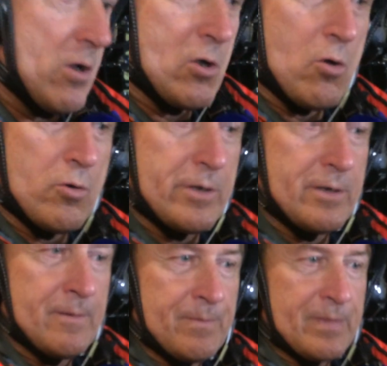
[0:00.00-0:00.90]
are
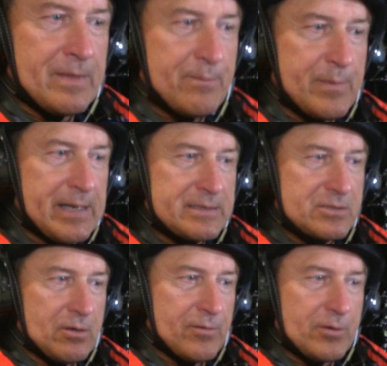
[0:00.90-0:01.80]
alone,
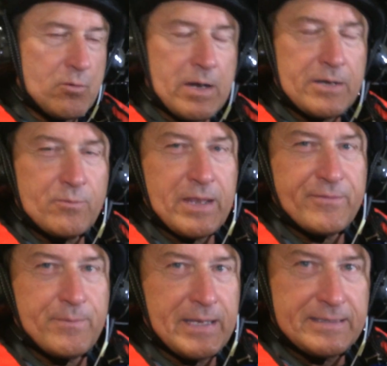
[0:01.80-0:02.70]
but on the ground we
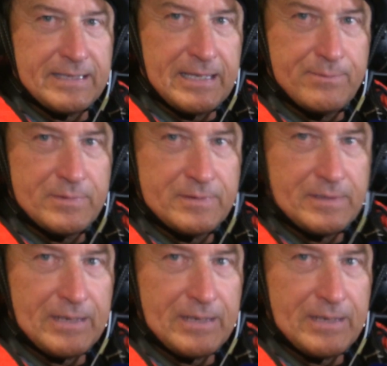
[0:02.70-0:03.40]
have a big team